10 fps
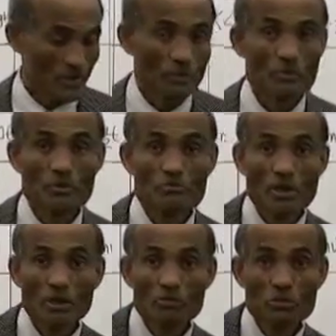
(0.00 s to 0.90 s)
If you
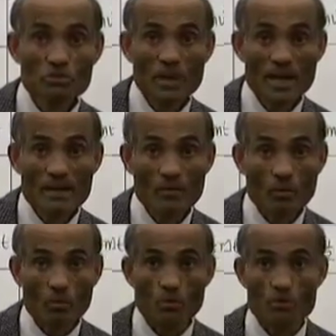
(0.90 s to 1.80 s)
know this
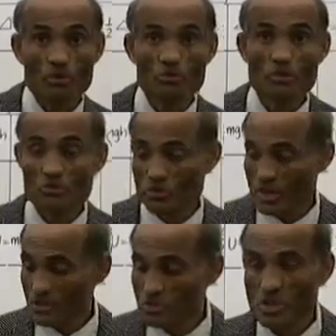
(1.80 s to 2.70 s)
angle, this is
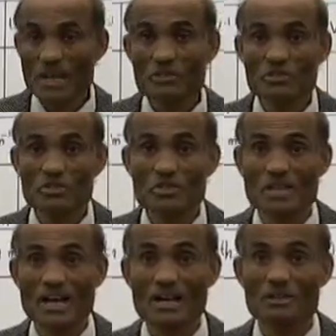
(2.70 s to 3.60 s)
the adjacent
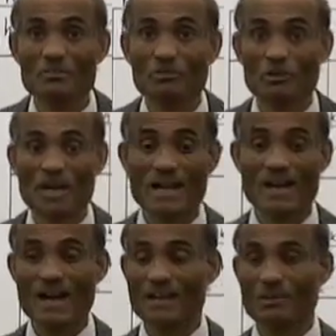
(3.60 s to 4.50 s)
side for
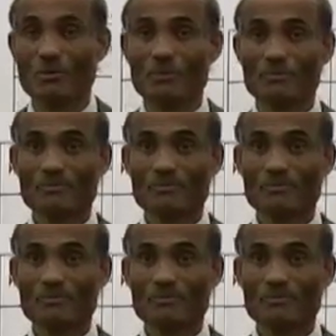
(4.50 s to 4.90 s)
that angle.